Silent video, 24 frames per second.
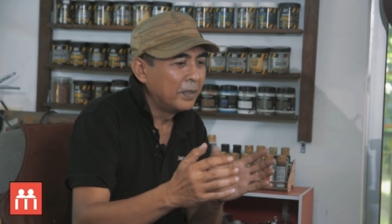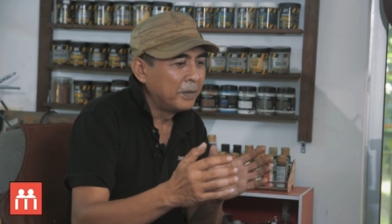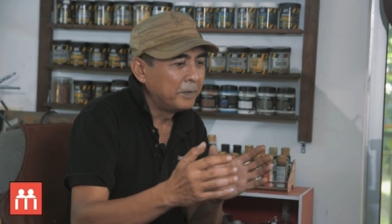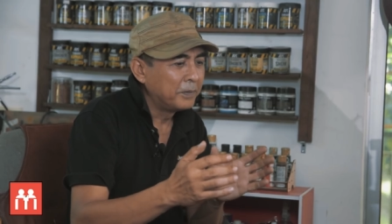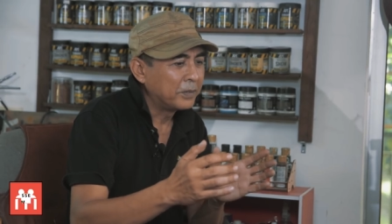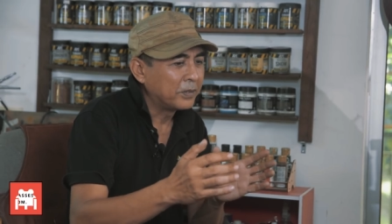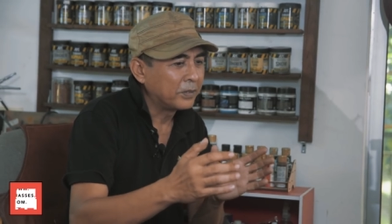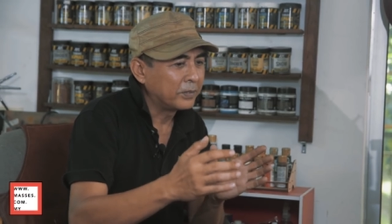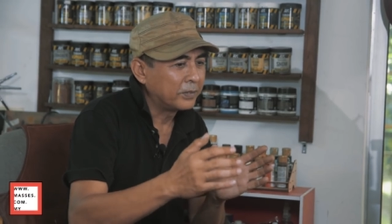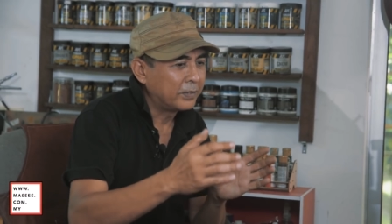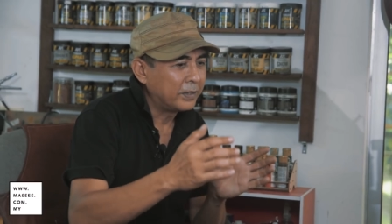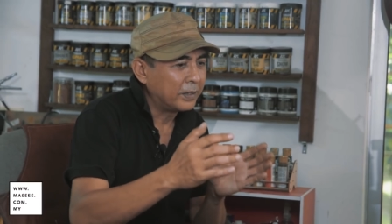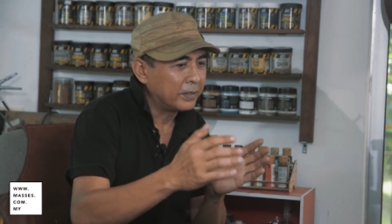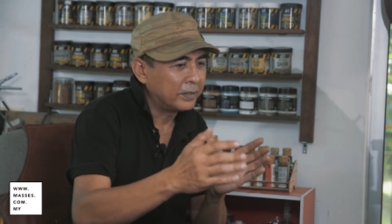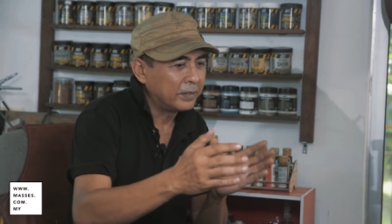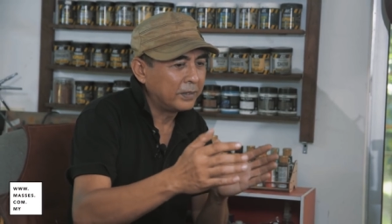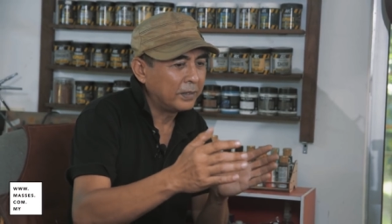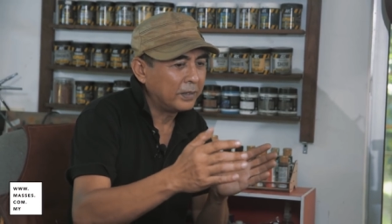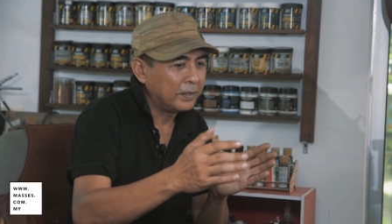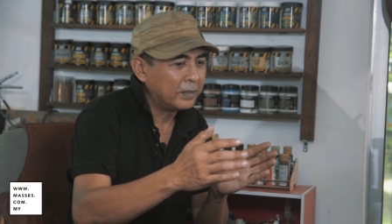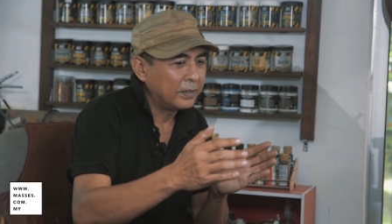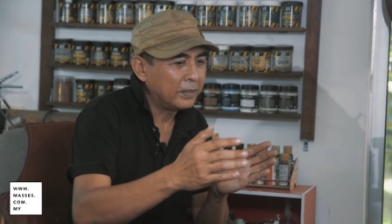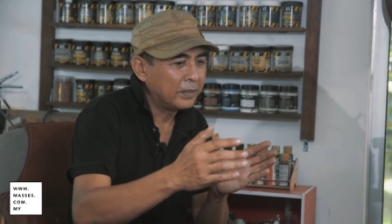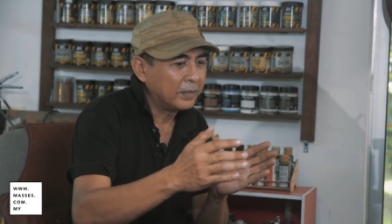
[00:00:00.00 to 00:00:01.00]
because that's
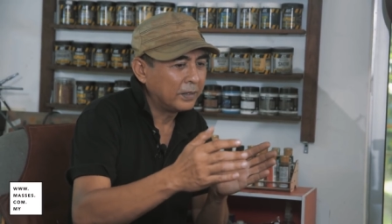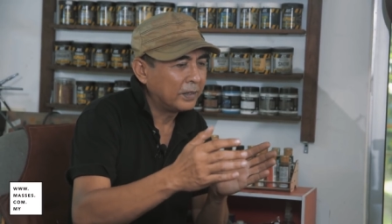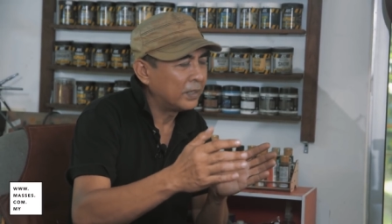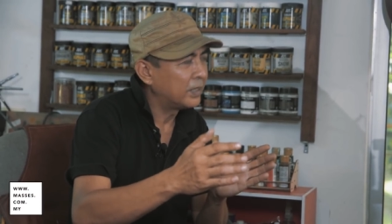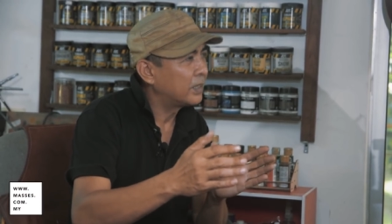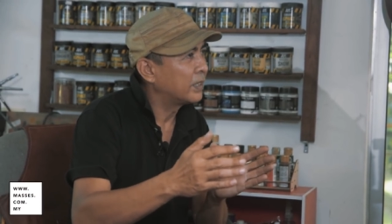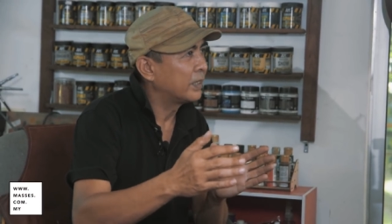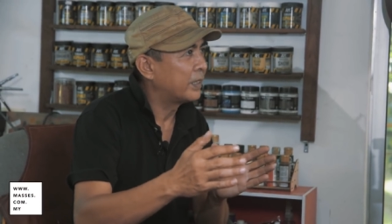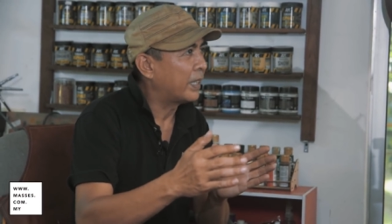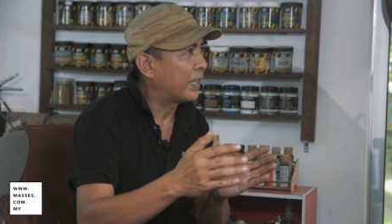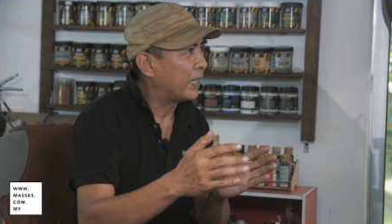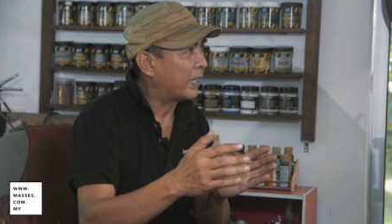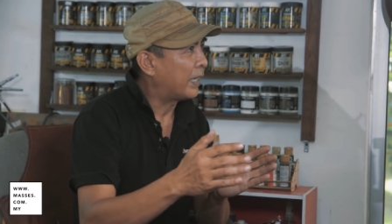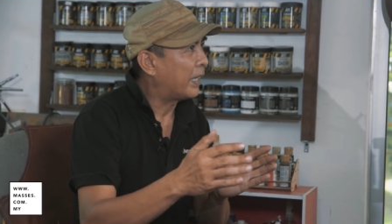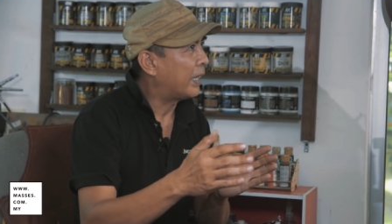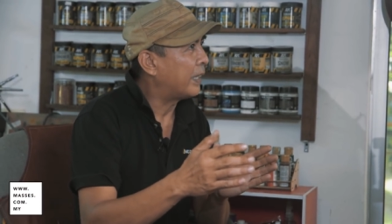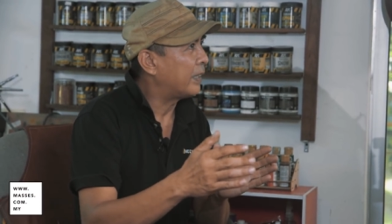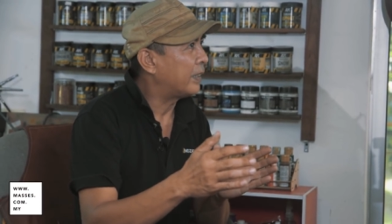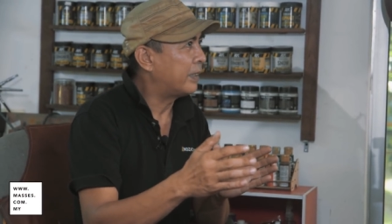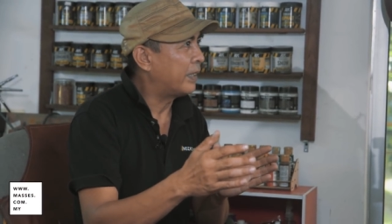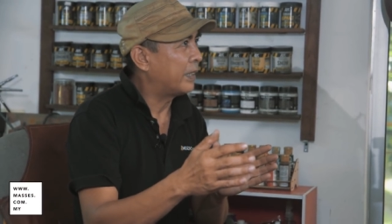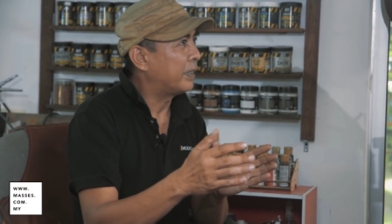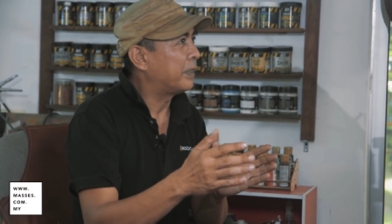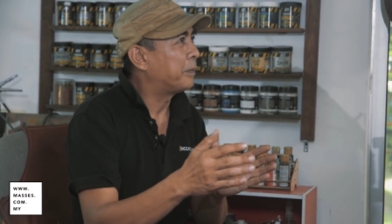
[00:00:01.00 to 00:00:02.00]
the teacher that I
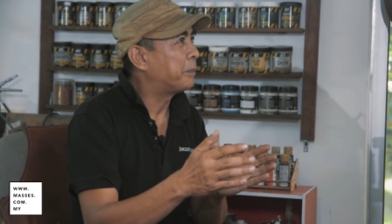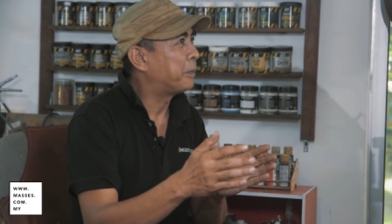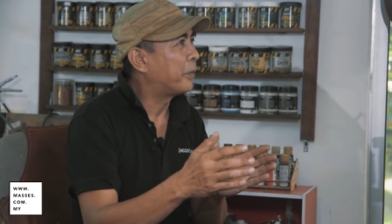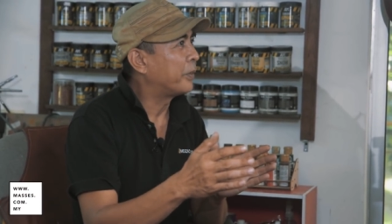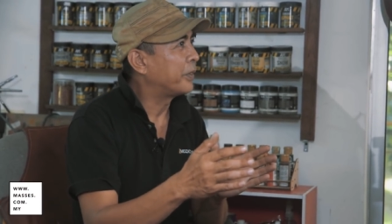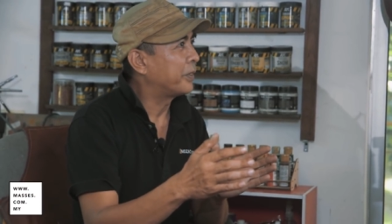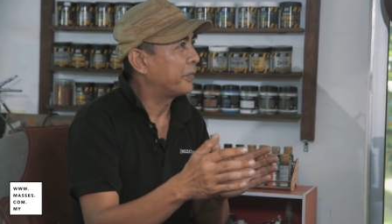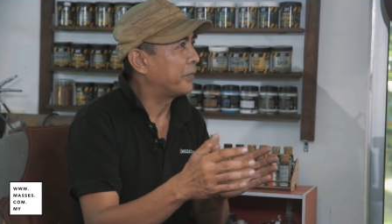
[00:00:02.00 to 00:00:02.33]
hate at the point